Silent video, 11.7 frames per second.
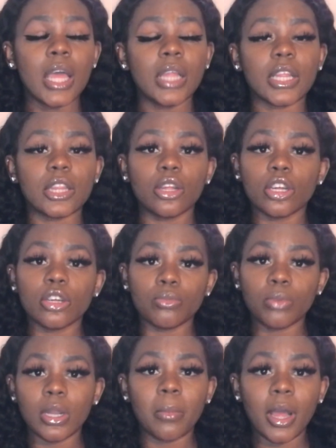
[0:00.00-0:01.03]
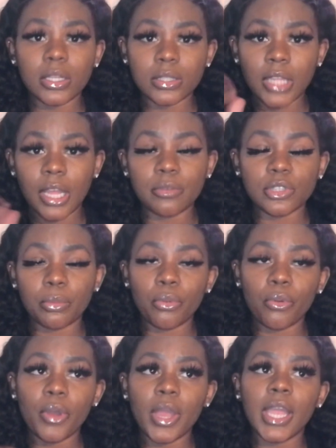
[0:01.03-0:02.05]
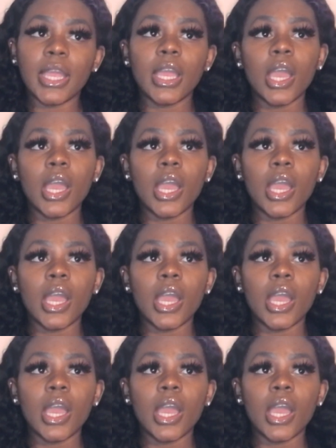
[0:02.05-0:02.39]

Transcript: Like, it was a boy.